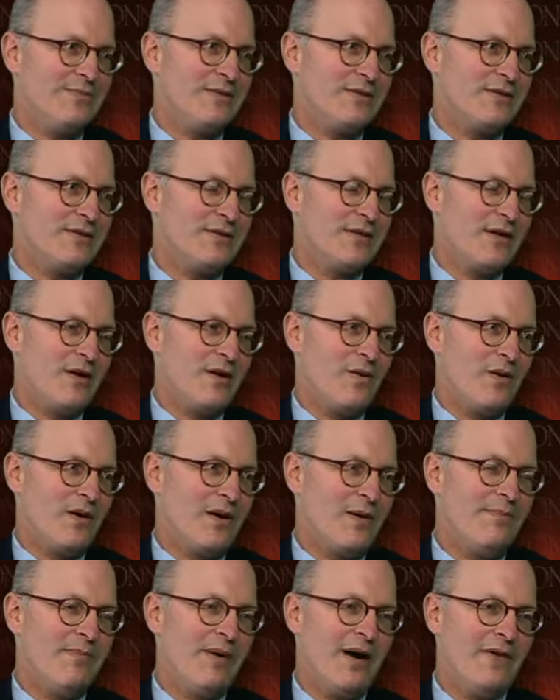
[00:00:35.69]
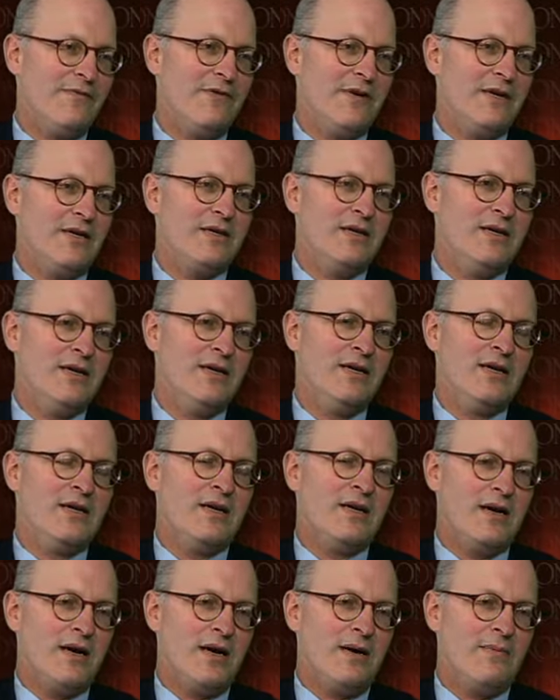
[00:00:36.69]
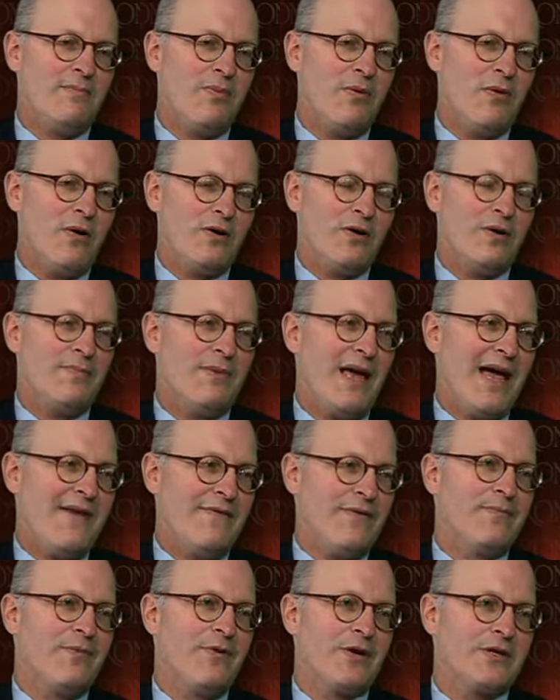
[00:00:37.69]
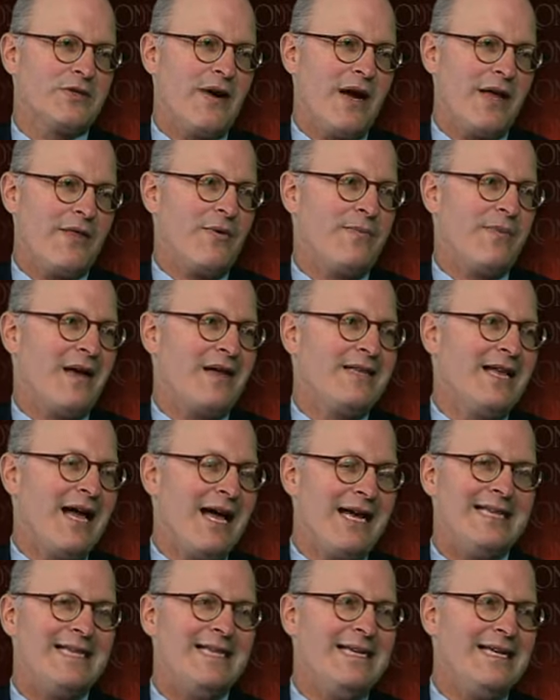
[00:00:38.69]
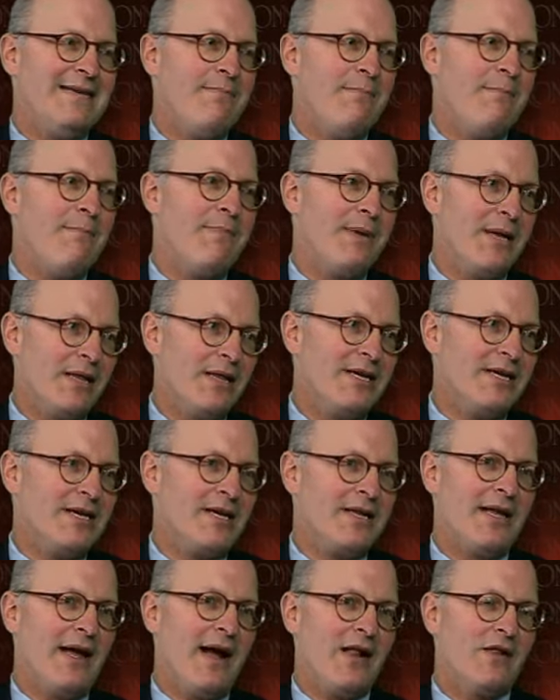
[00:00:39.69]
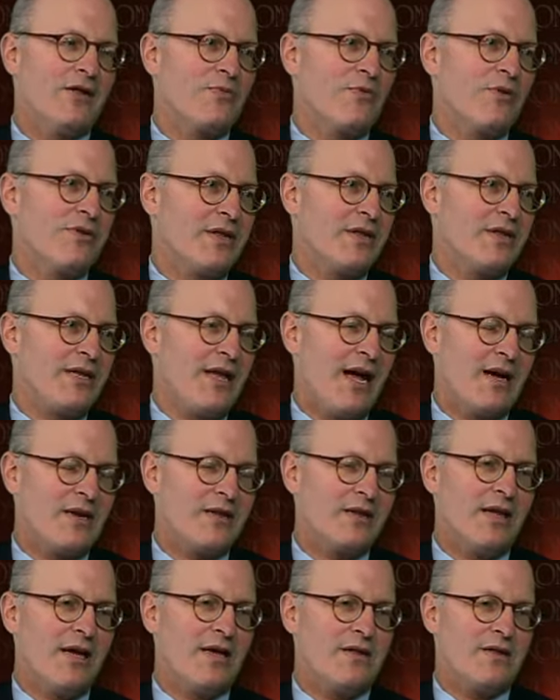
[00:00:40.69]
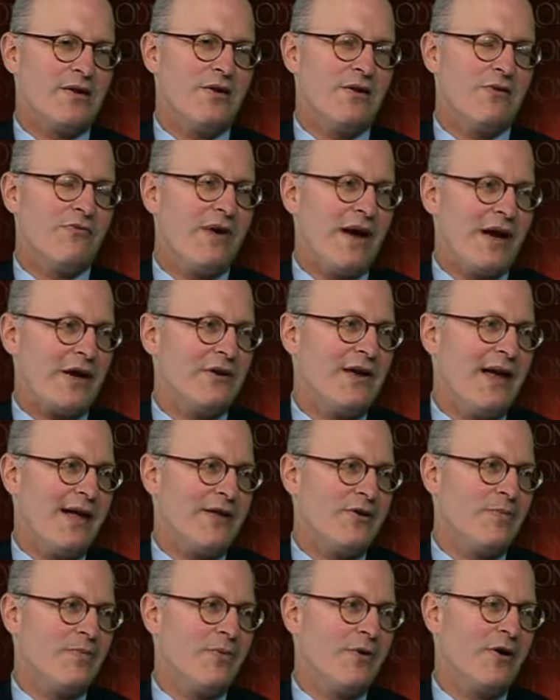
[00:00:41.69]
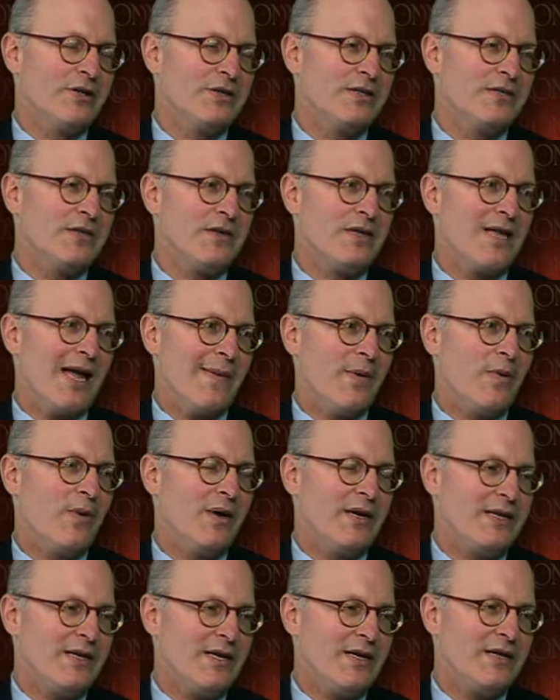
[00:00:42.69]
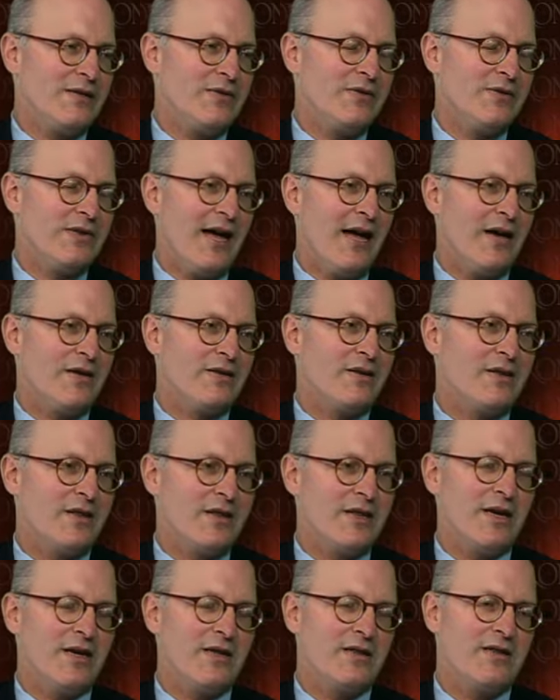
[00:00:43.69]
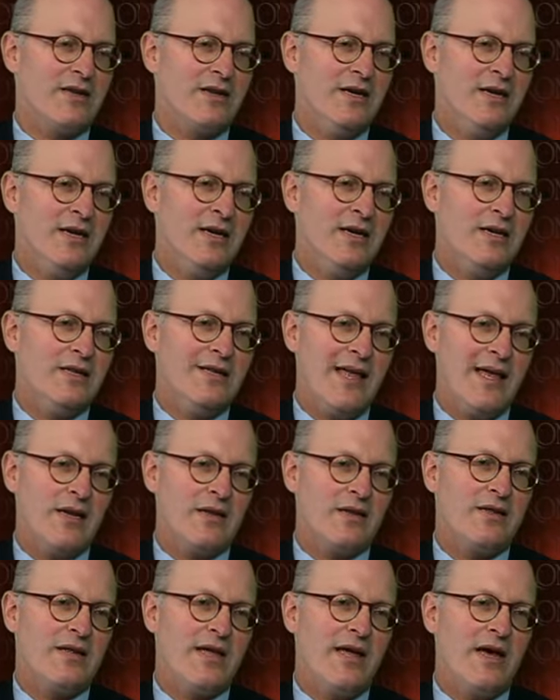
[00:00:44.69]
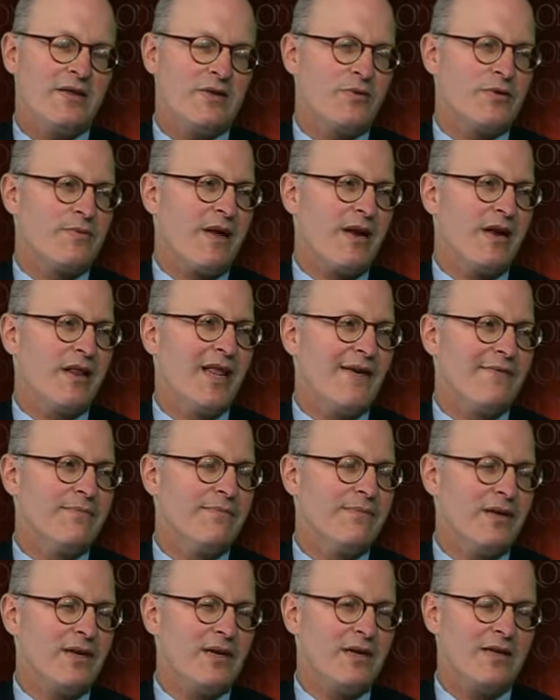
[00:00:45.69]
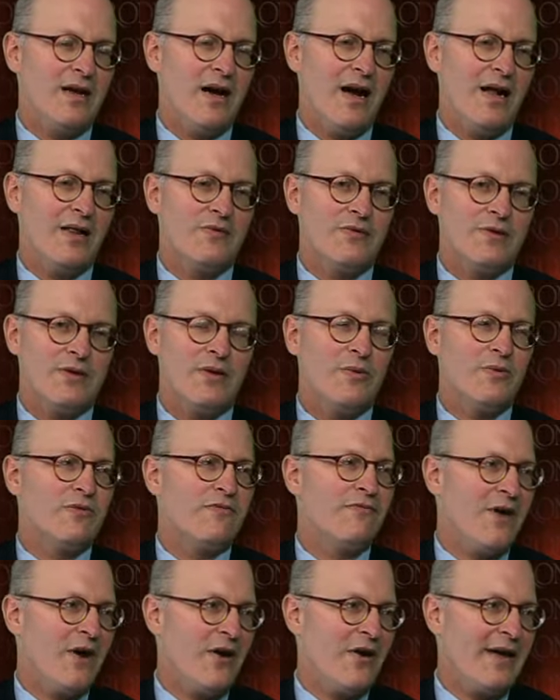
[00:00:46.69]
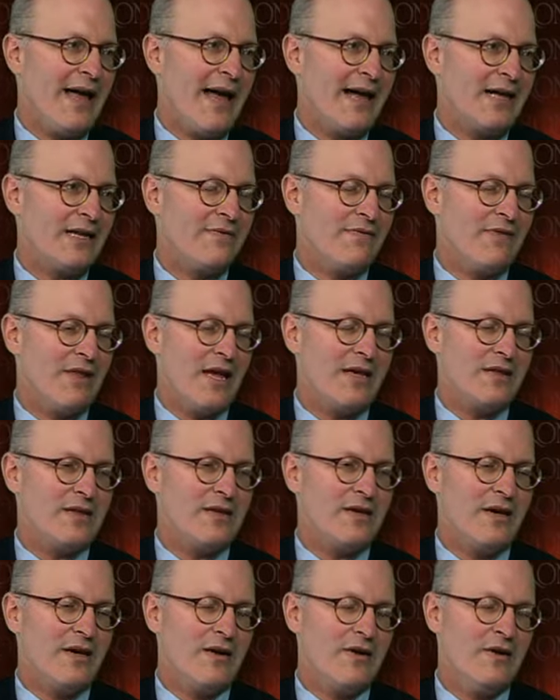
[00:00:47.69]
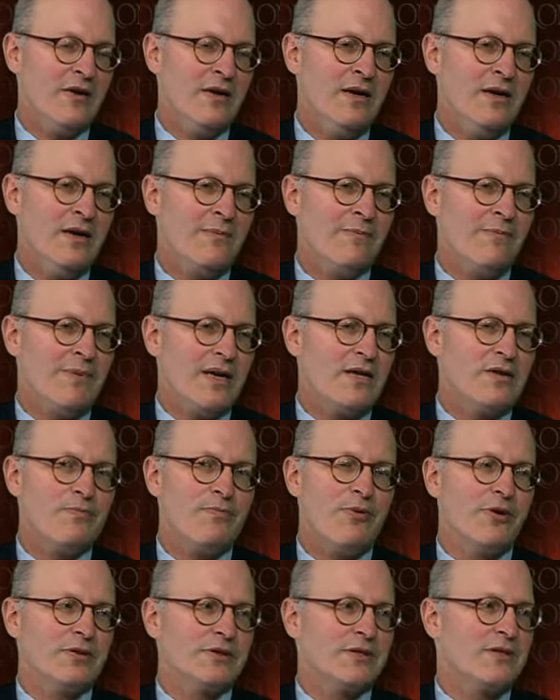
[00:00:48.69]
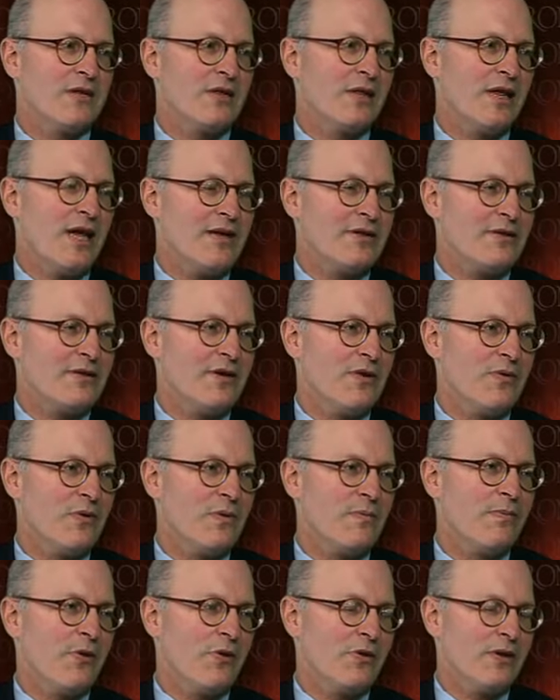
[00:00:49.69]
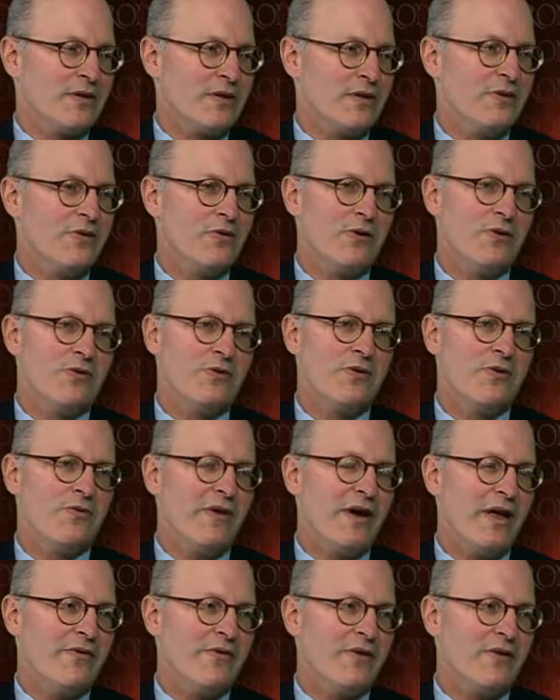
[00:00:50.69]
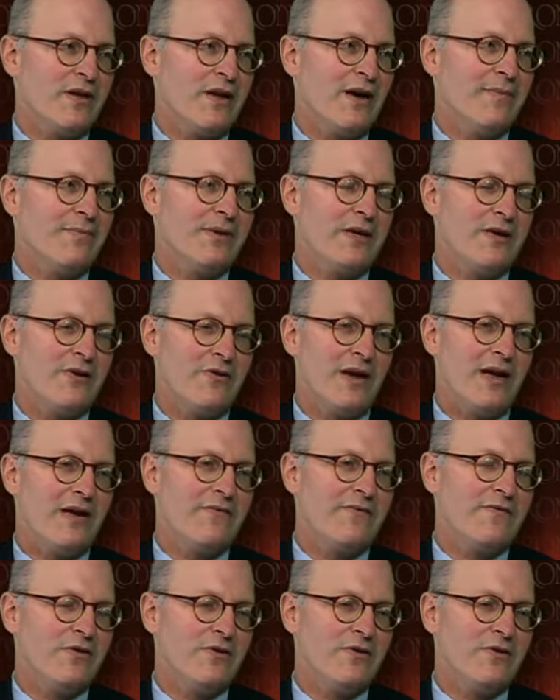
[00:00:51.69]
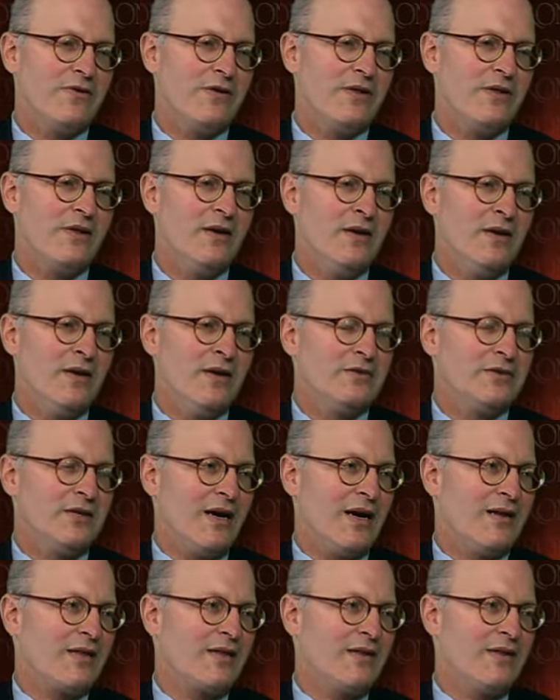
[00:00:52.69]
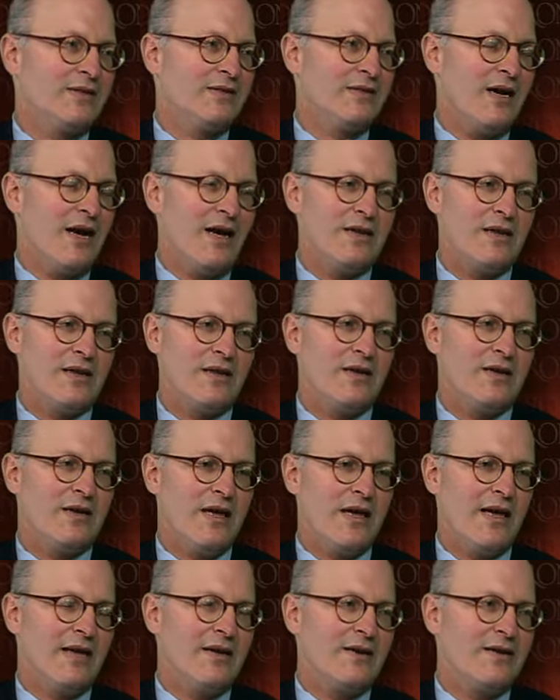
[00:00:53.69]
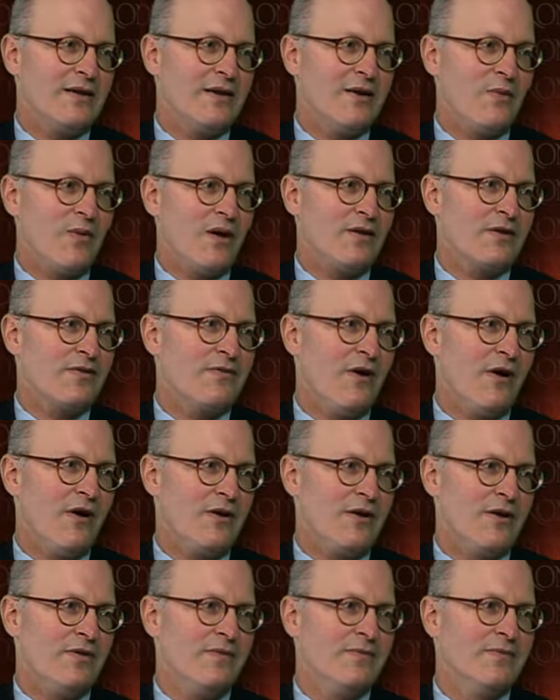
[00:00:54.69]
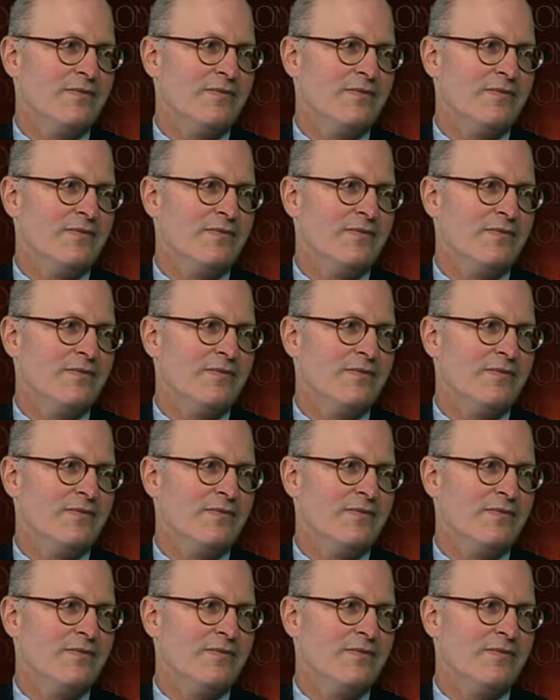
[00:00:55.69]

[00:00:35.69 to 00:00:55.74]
And so Buffett bought on behalf of Berkshire Hathaway about $19 billion worth of stocks last year. Record annual purchases, double what he did in 2006, and net of sales was about $11 billion. So he was very active last year. Biggest purchases last year were Burlington Northern, the railroad company, Kraft Foods, Johnson & Johnson, and Wells Fargo.